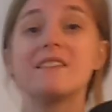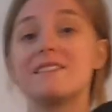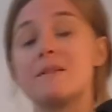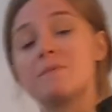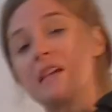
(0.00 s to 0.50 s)
the
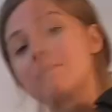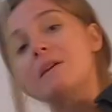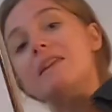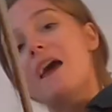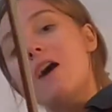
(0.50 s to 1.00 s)
same thing,
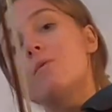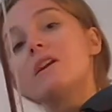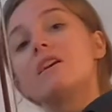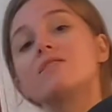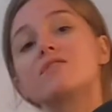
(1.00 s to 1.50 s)
but now
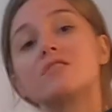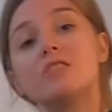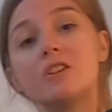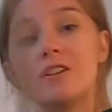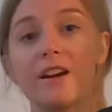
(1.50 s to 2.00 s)
we are
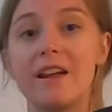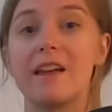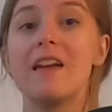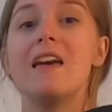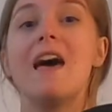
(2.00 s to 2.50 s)

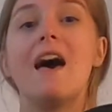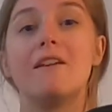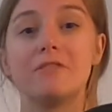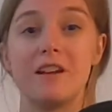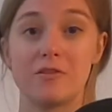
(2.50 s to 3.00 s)
slurring
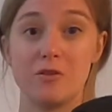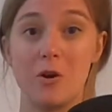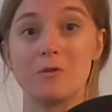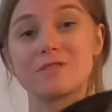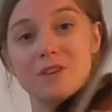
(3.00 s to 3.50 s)
every other
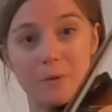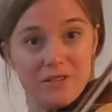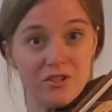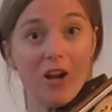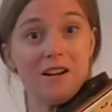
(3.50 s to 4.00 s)
note. So we're
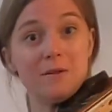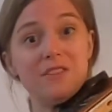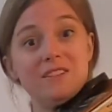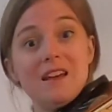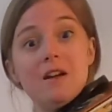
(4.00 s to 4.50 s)
starting
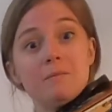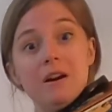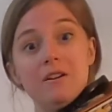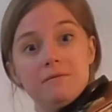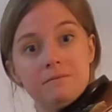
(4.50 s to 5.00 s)
with the down
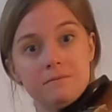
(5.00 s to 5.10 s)
bow,